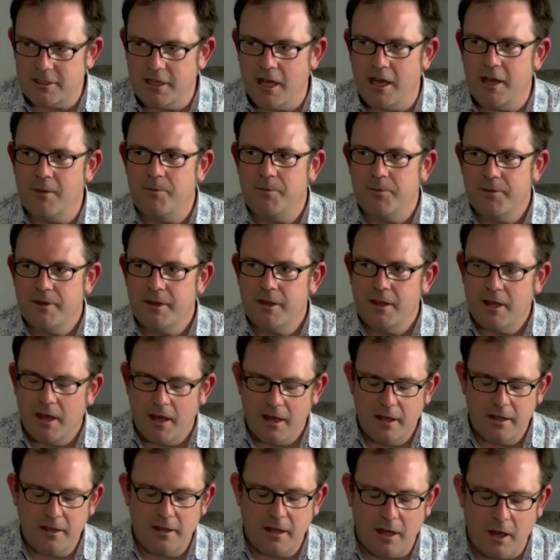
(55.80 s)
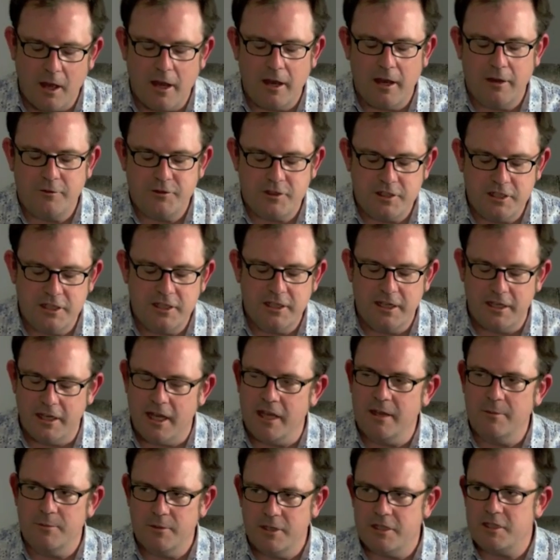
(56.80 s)
yeah? No, and I've seen your
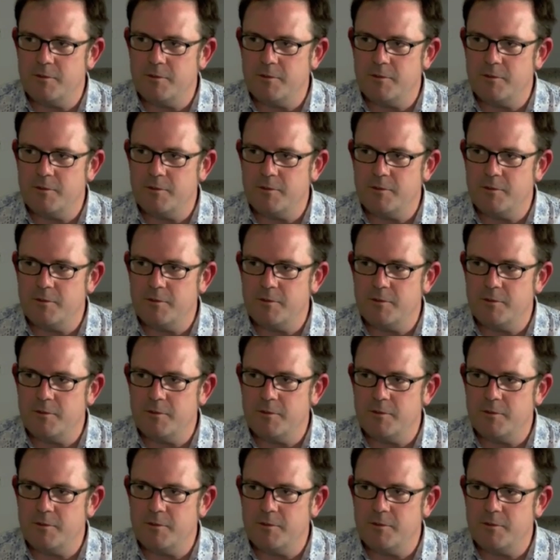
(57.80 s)
name, you're